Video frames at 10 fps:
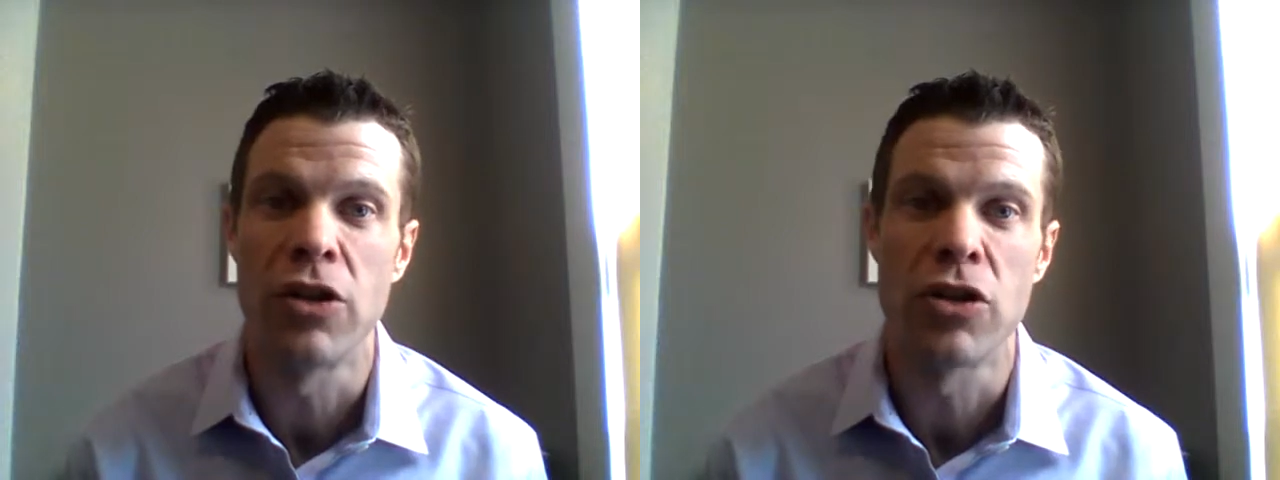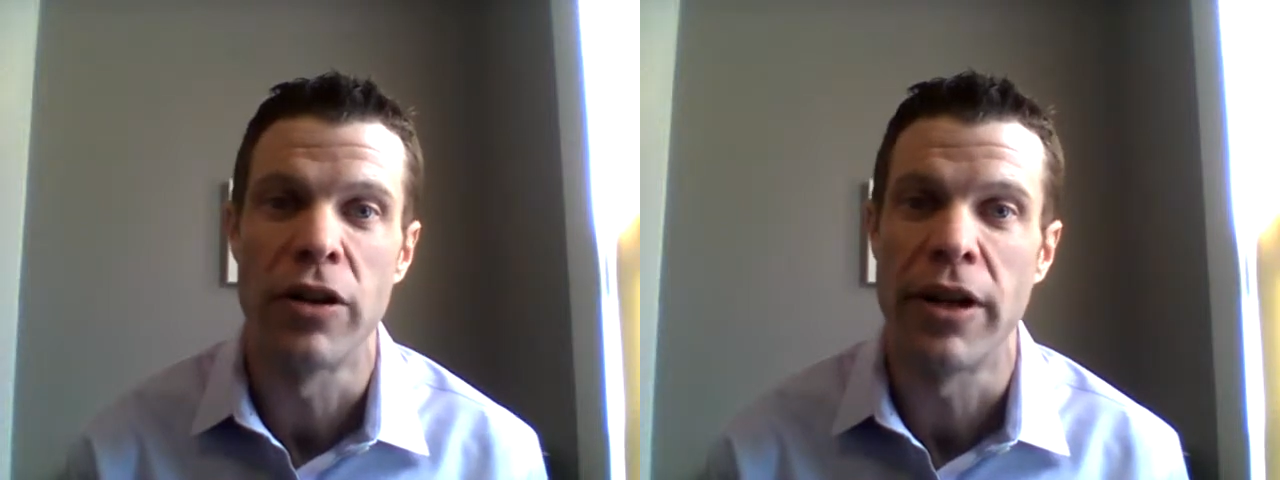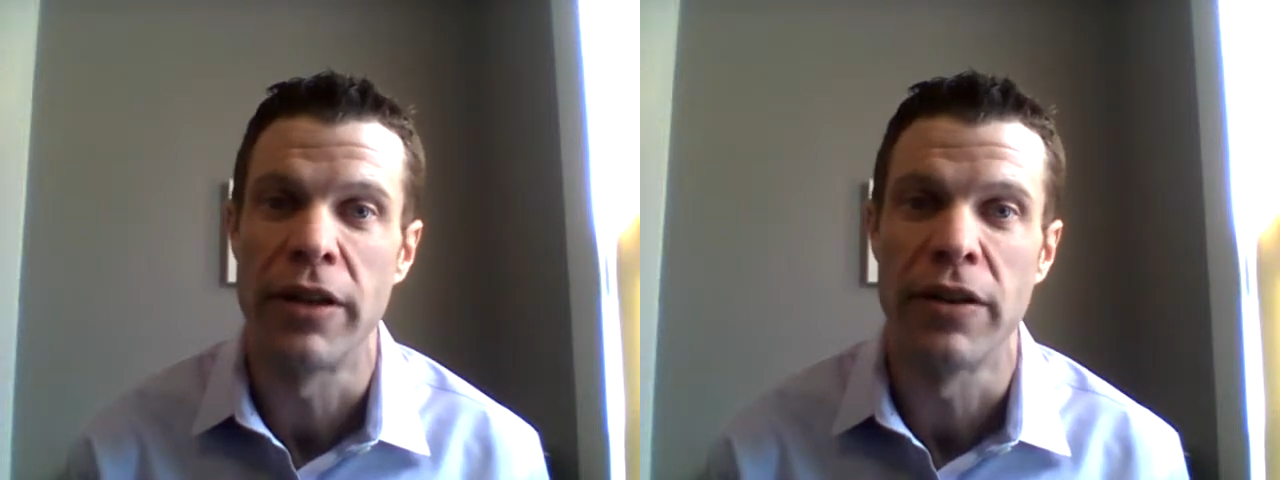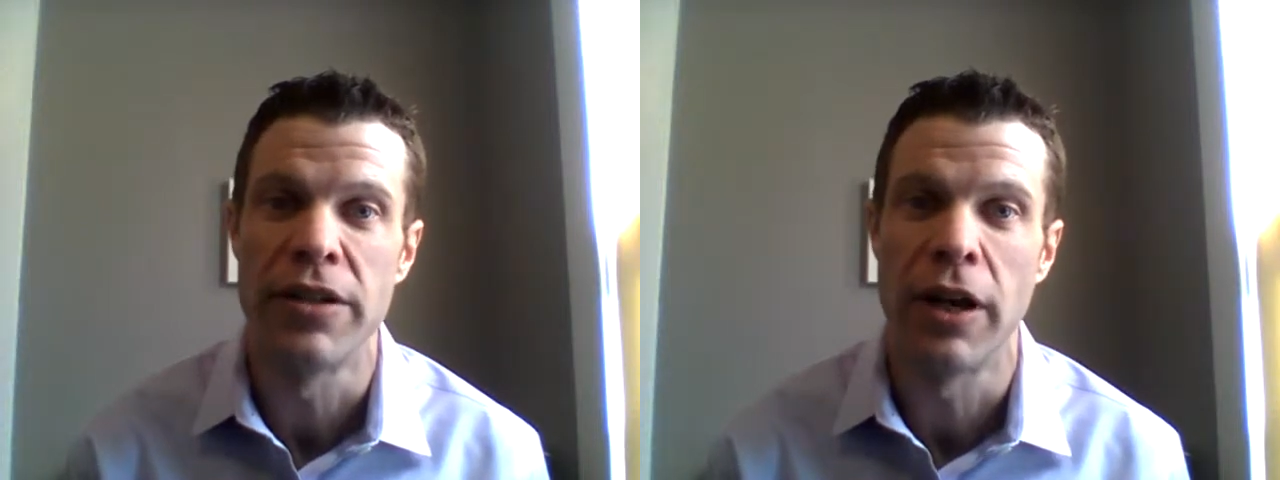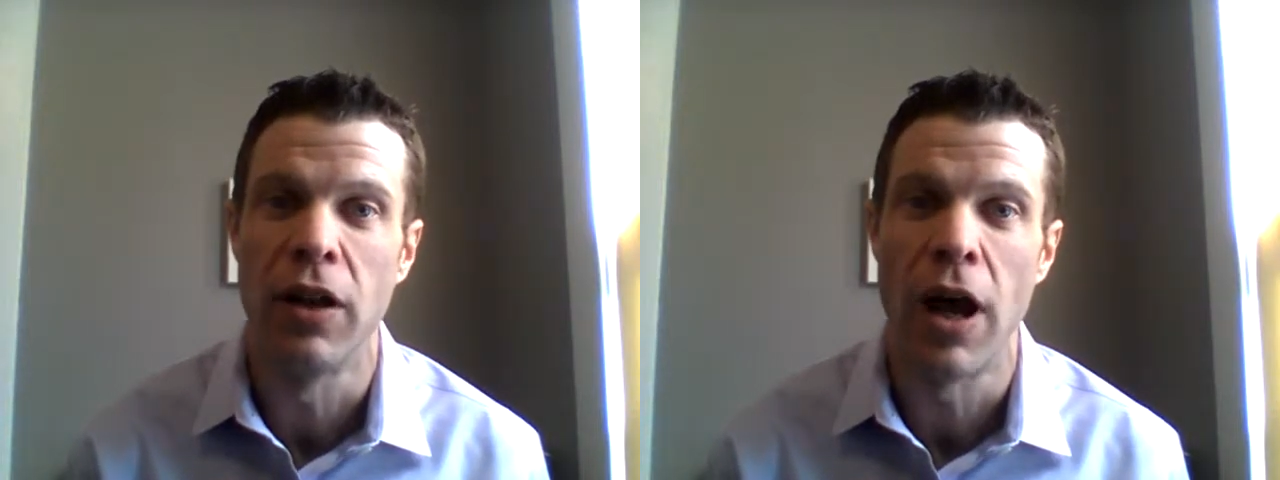sure hitting the
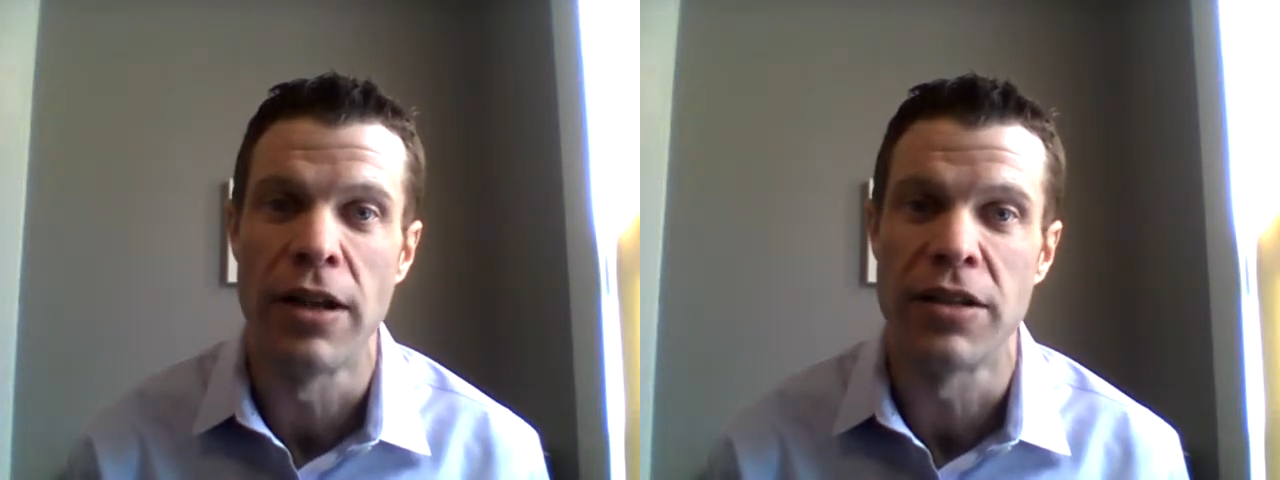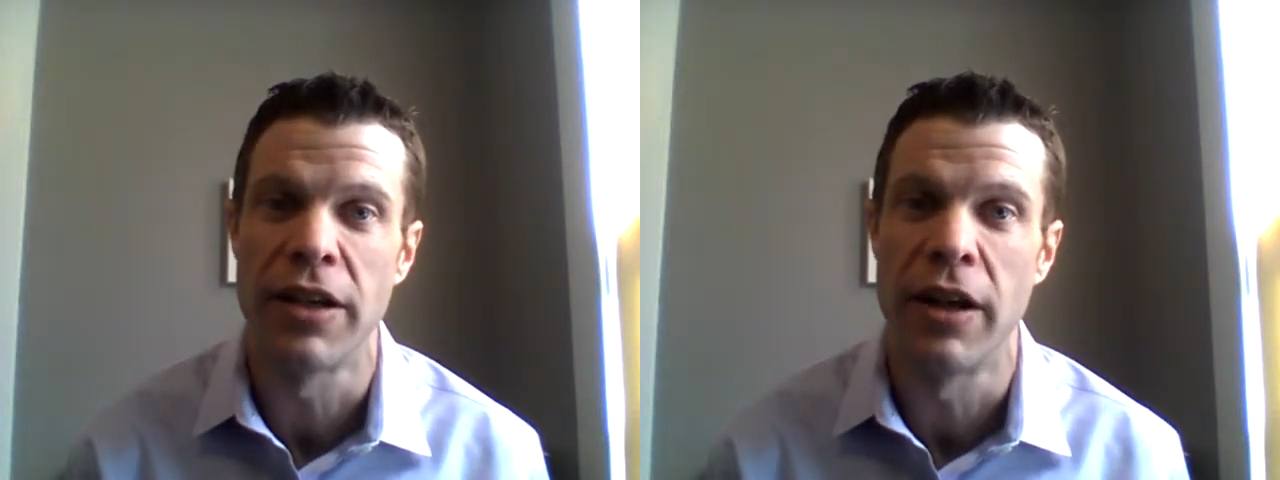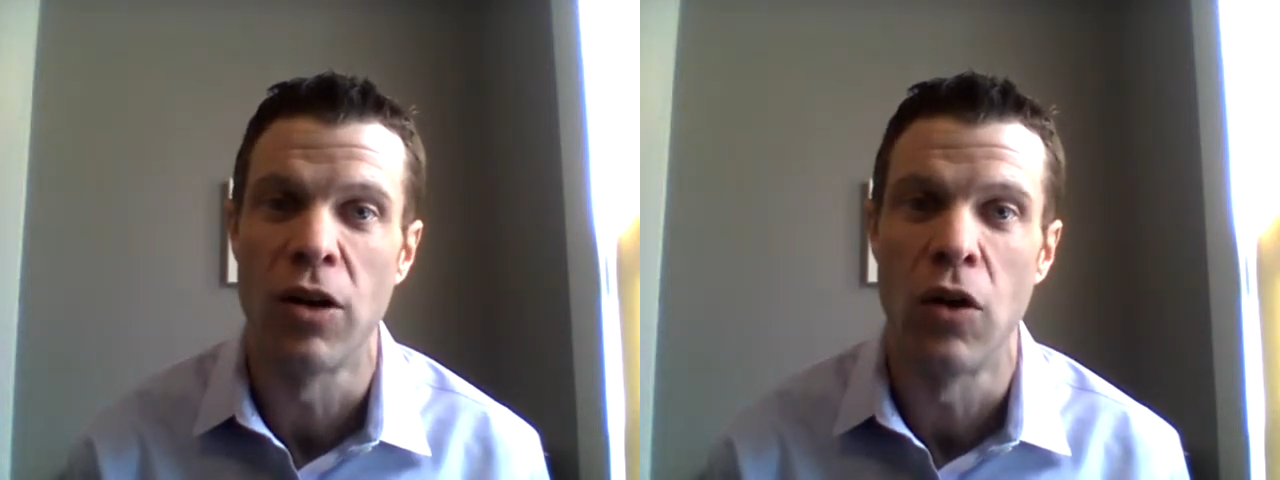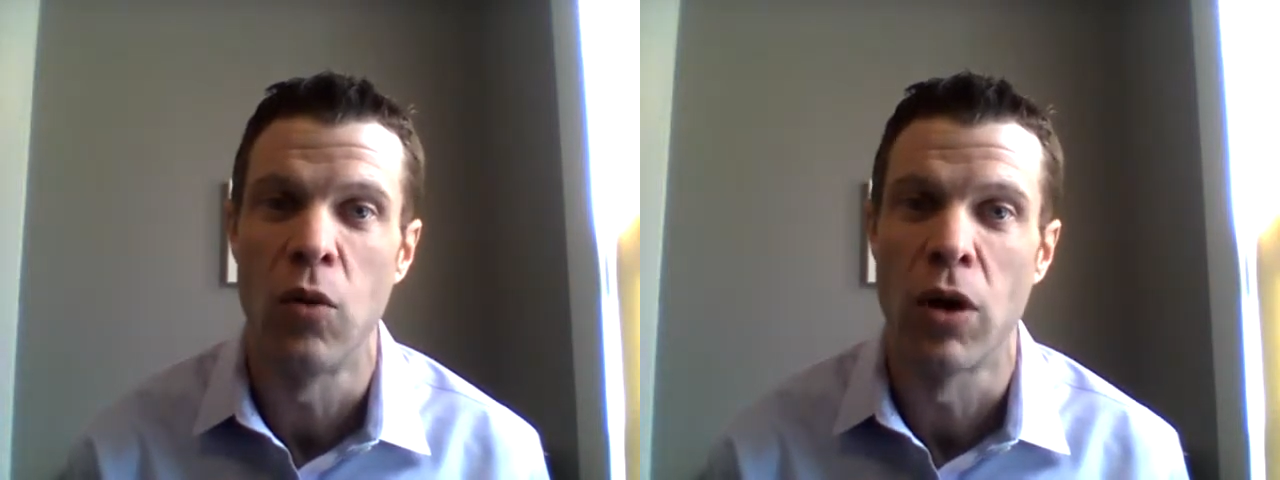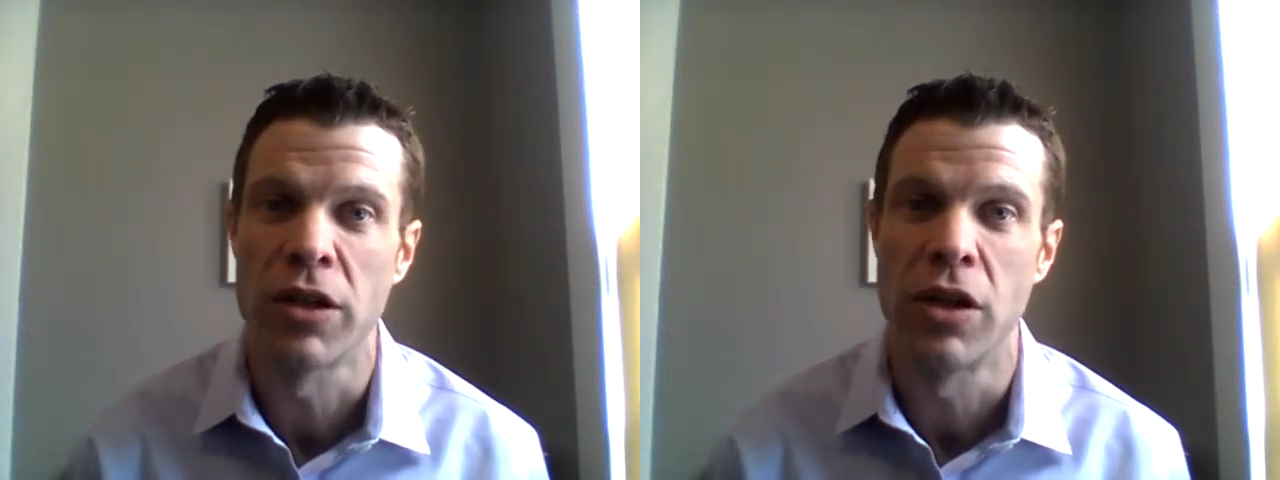deadlines and getting all the work